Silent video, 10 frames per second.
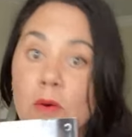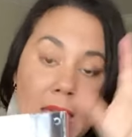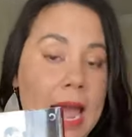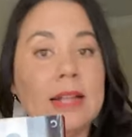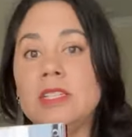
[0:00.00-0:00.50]
they
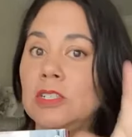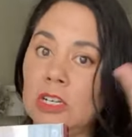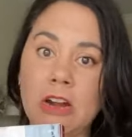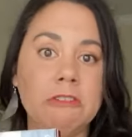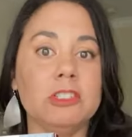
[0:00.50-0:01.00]
had such a
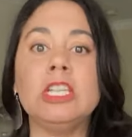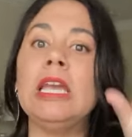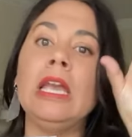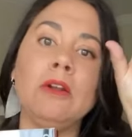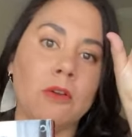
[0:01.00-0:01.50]
great
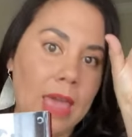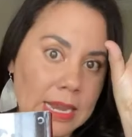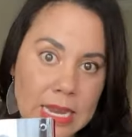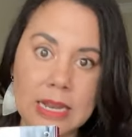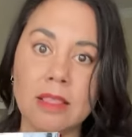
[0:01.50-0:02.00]
routine, or they
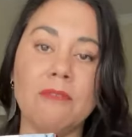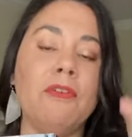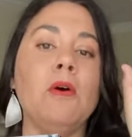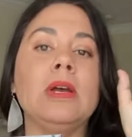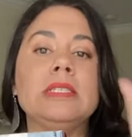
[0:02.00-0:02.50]
needed the
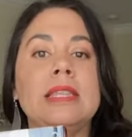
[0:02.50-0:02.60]
focus